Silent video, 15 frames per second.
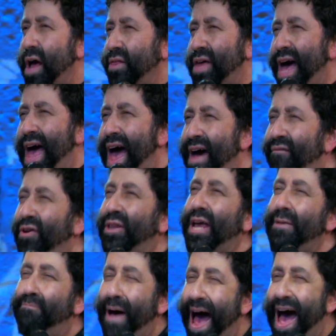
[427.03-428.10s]
the
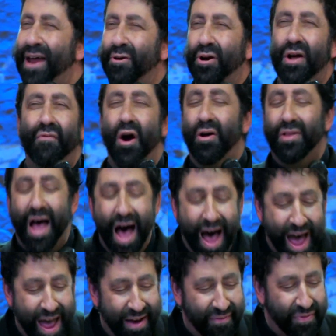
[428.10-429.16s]
heavenly pattern of our
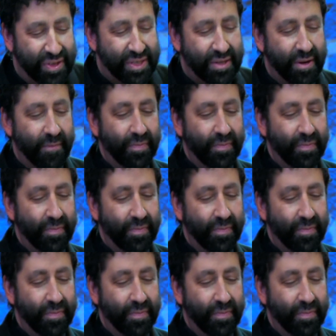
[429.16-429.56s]
lives.